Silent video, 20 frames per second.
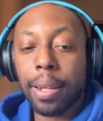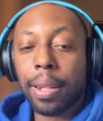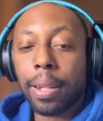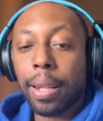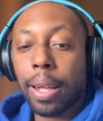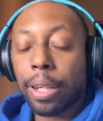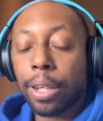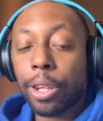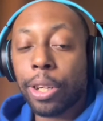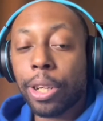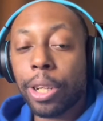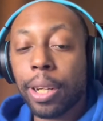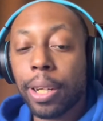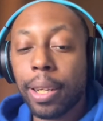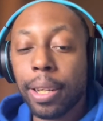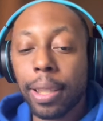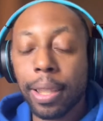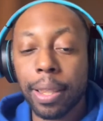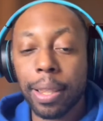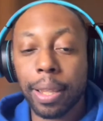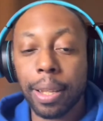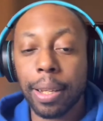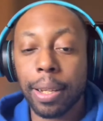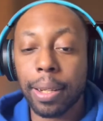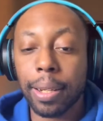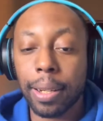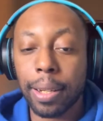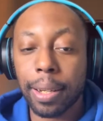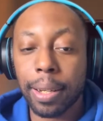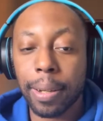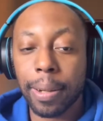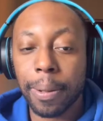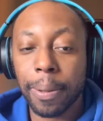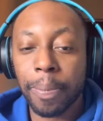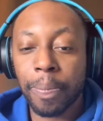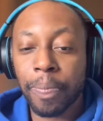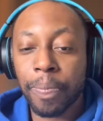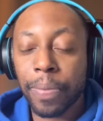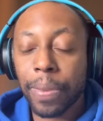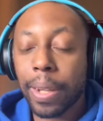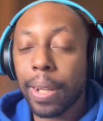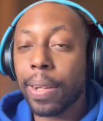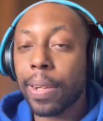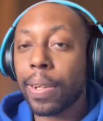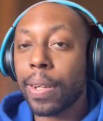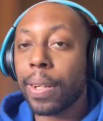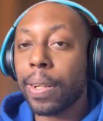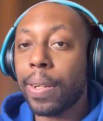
that she thinks is a